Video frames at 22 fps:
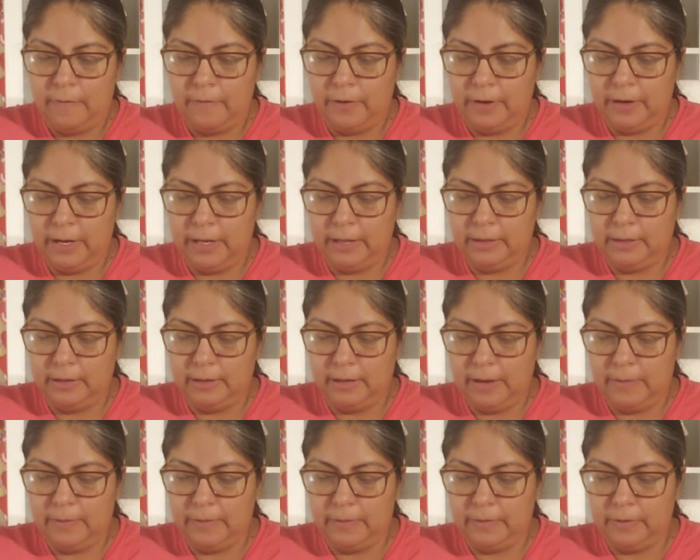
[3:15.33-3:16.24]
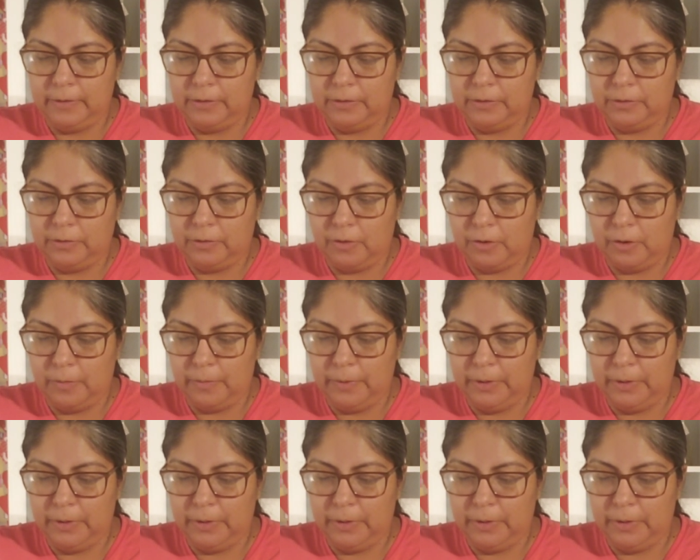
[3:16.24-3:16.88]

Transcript: forget the name of the store,